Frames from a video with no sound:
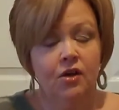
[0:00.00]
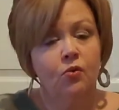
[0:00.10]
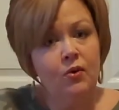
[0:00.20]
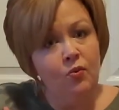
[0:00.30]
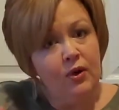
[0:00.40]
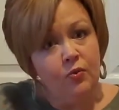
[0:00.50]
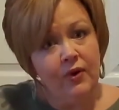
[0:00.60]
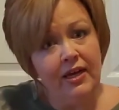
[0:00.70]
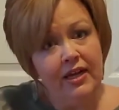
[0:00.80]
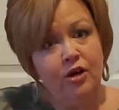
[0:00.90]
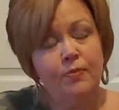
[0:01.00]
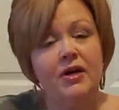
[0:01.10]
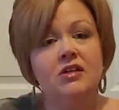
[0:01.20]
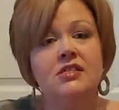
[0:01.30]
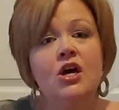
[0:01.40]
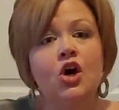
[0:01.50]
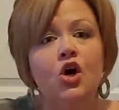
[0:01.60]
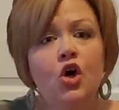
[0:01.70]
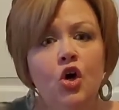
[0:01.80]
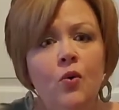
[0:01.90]
when we read here, because
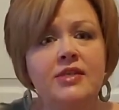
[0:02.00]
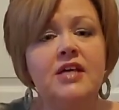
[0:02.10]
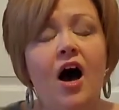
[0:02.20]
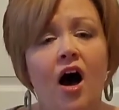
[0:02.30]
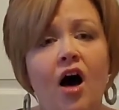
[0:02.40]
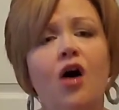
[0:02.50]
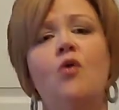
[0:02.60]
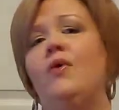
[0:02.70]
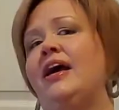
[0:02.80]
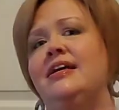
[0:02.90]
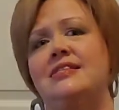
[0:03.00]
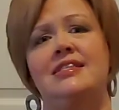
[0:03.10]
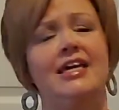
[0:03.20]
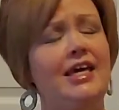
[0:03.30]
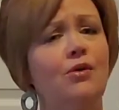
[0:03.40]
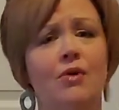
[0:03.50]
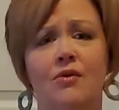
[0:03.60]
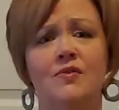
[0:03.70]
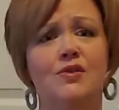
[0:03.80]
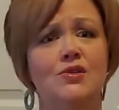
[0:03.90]
who is always the hero
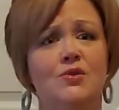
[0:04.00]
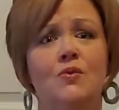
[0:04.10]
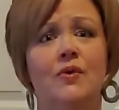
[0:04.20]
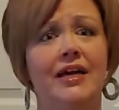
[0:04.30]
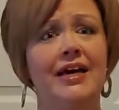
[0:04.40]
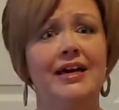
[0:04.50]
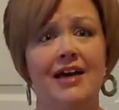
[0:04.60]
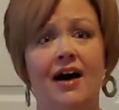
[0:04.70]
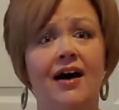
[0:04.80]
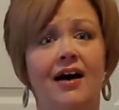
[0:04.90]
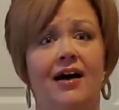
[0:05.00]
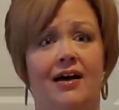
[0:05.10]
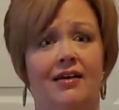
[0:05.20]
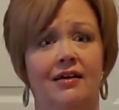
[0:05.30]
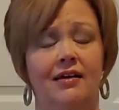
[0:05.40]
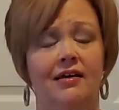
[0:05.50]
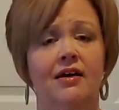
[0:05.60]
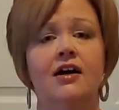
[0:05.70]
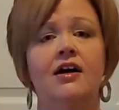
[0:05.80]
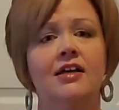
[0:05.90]
of the story? God.
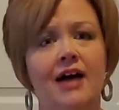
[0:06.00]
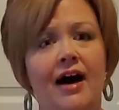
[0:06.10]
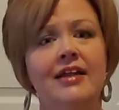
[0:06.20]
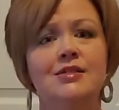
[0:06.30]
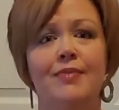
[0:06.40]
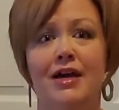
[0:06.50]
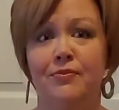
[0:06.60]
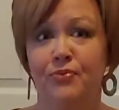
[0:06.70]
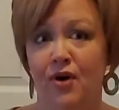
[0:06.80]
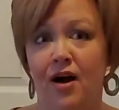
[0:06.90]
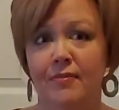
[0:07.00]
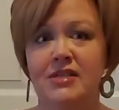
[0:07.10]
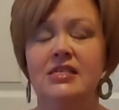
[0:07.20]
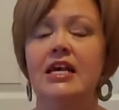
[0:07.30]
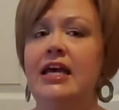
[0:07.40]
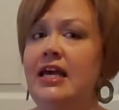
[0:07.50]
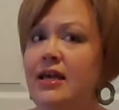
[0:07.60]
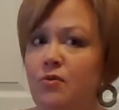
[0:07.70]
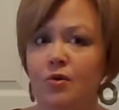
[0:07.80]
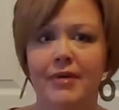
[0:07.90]
God has made a promise. He
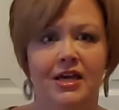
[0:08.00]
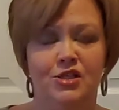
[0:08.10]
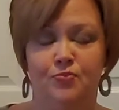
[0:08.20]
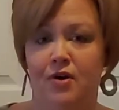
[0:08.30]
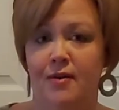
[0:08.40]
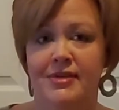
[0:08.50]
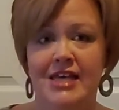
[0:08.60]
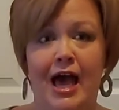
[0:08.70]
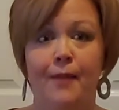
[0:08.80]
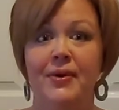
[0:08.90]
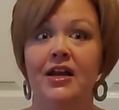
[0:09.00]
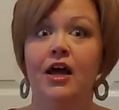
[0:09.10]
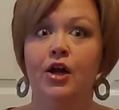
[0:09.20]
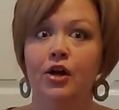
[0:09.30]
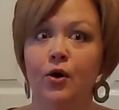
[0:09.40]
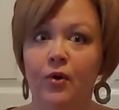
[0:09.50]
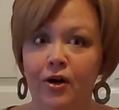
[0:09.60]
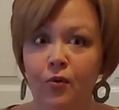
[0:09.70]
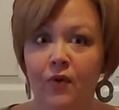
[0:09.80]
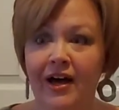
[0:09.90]
will make his promise happen. No
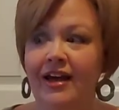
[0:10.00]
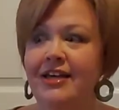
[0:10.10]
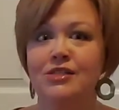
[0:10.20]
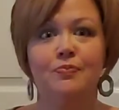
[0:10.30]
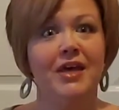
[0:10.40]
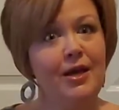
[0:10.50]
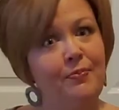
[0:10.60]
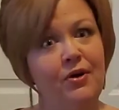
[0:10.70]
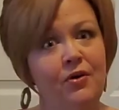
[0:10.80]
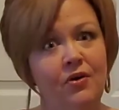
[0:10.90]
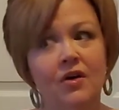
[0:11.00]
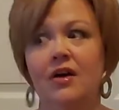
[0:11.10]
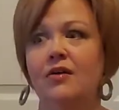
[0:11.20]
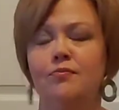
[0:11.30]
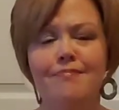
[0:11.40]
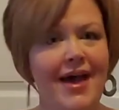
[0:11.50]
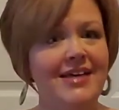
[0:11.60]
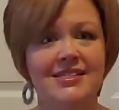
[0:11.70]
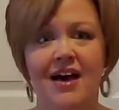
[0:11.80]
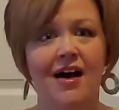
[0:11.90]
matter what his people
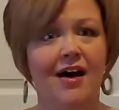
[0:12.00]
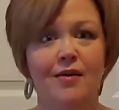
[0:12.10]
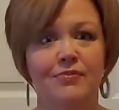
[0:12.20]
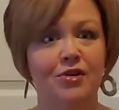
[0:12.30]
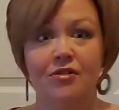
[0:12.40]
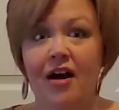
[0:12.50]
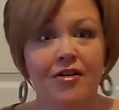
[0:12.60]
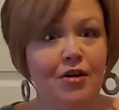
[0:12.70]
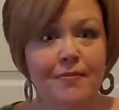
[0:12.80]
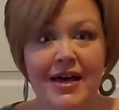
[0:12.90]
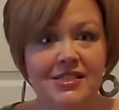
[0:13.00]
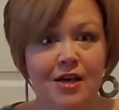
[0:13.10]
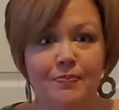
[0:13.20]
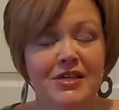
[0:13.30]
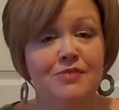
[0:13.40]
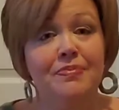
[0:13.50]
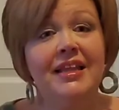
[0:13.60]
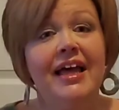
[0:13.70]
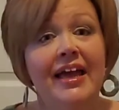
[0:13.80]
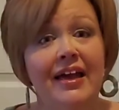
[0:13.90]
mess up, they're not going to mess up his
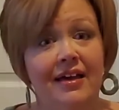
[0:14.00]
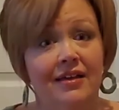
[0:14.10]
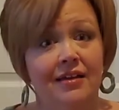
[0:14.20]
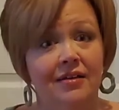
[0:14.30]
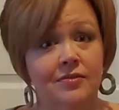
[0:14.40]
plan.